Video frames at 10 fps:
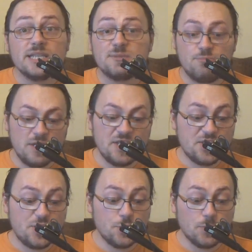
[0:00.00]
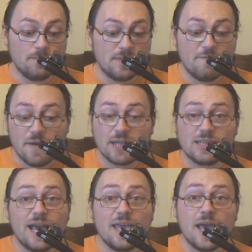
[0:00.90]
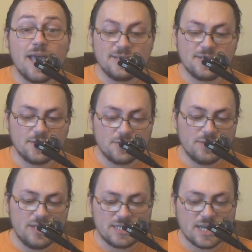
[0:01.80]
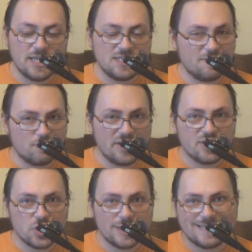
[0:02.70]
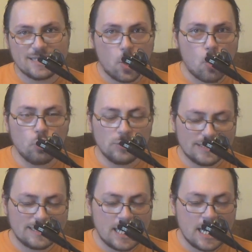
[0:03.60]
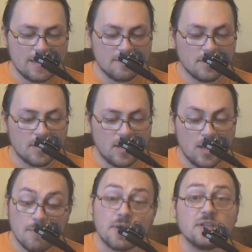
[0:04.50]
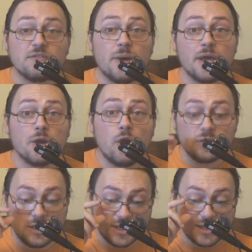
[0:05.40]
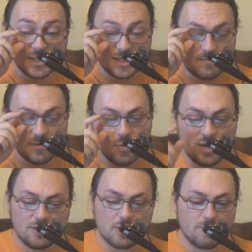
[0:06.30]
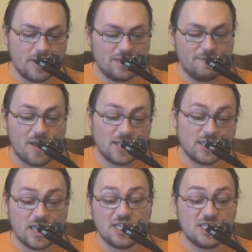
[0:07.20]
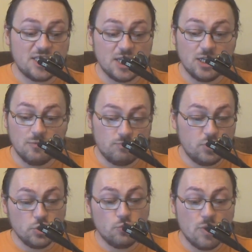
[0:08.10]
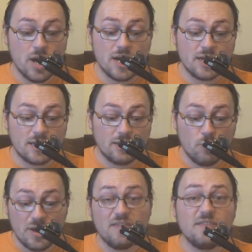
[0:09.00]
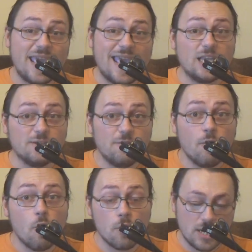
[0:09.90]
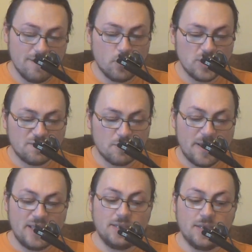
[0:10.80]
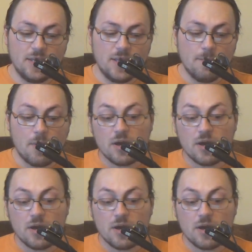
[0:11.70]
Yes, please do. In fact, I answer to these kinds of questions all the time. Part of my audience is bewildered by the fact that I still do work with and for A Voice for Men.